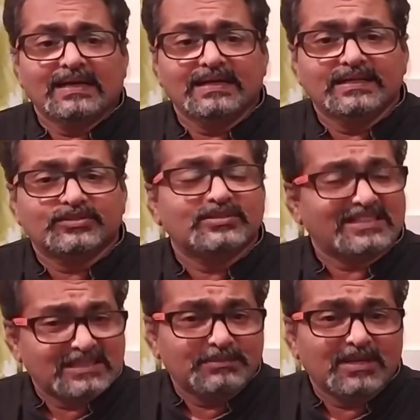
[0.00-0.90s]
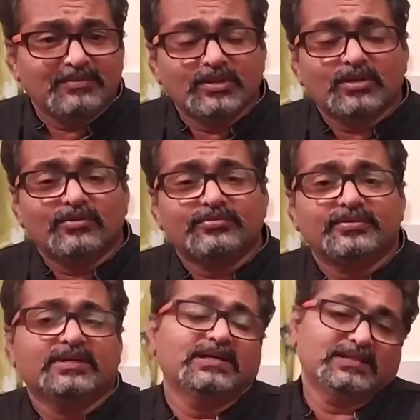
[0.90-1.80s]
so that's the benefit of
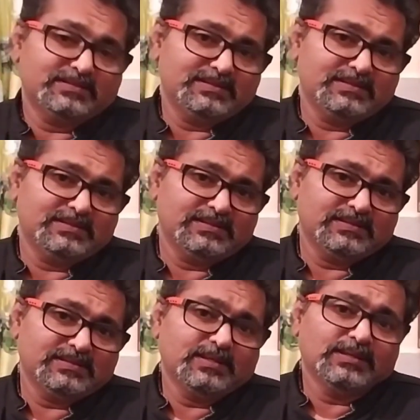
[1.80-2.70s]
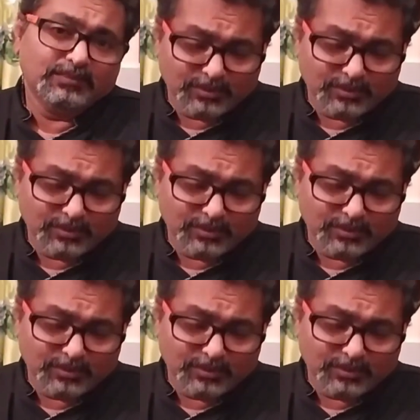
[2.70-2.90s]
the, the